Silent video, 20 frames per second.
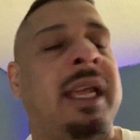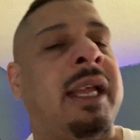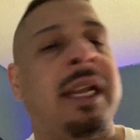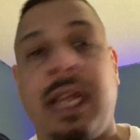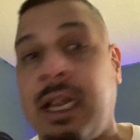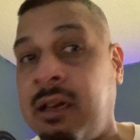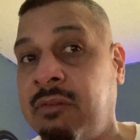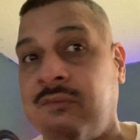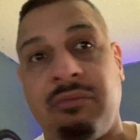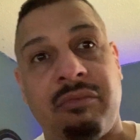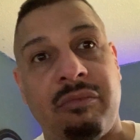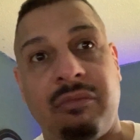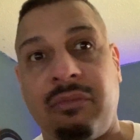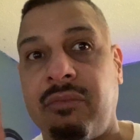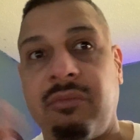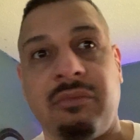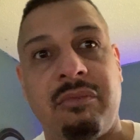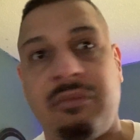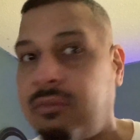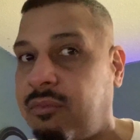and then
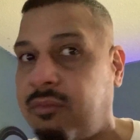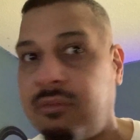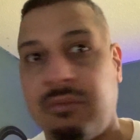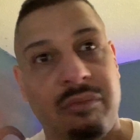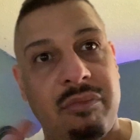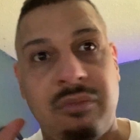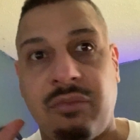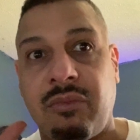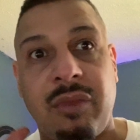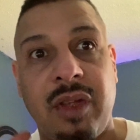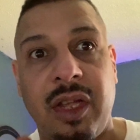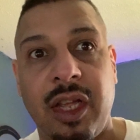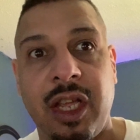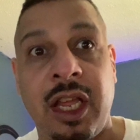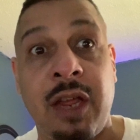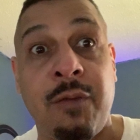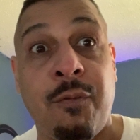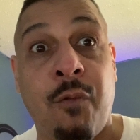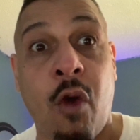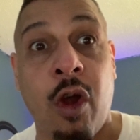
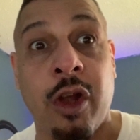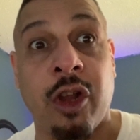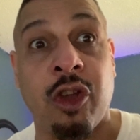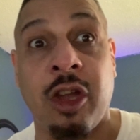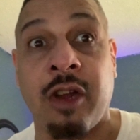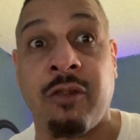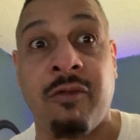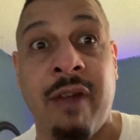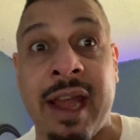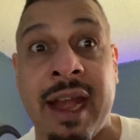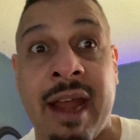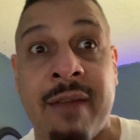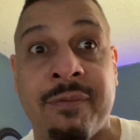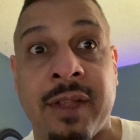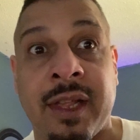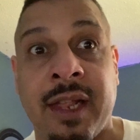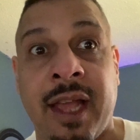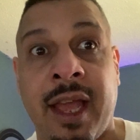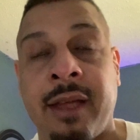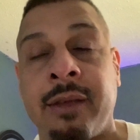he fought good right after that.